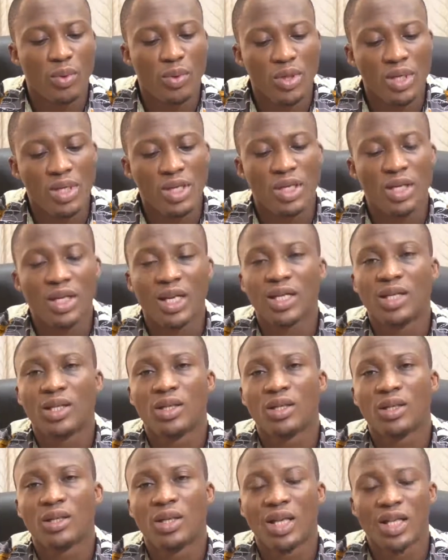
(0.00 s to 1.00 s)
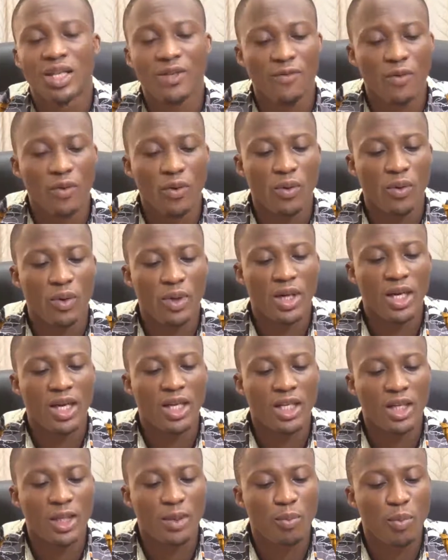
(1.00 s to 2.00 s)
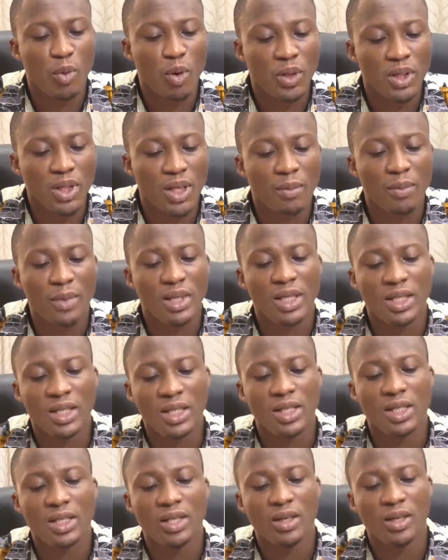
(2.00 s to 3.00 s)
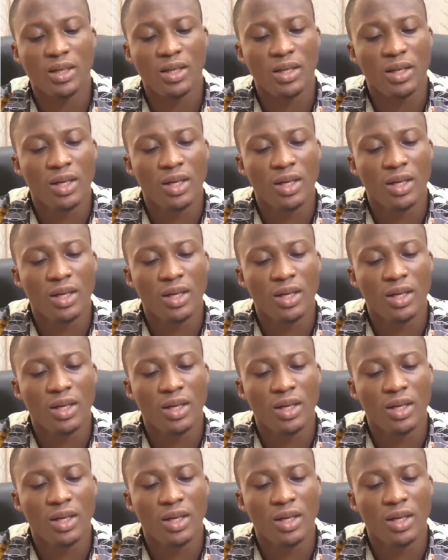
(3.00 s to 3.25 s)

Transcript: E, that stands for exploitability.